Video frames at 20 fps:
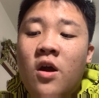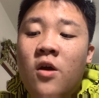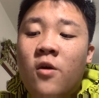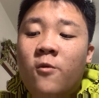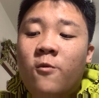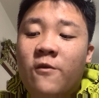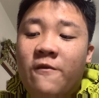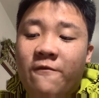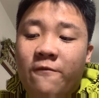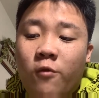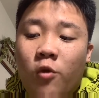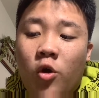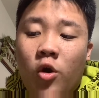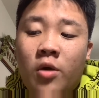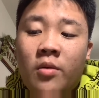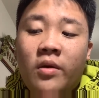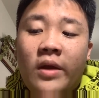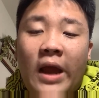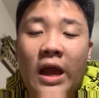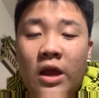
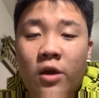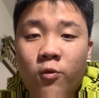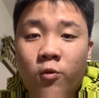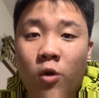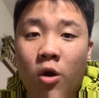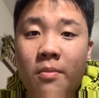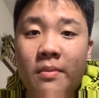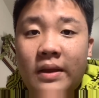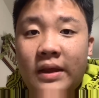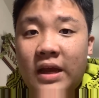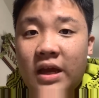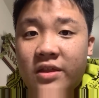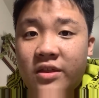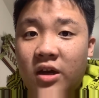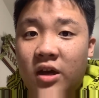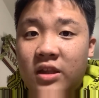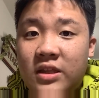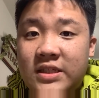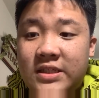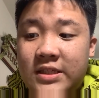reform Roman
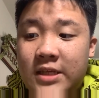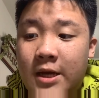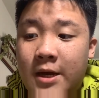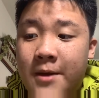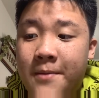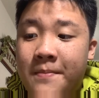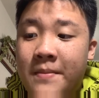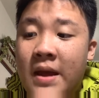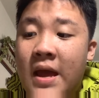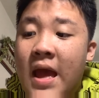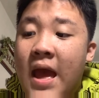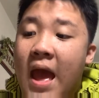Catholicism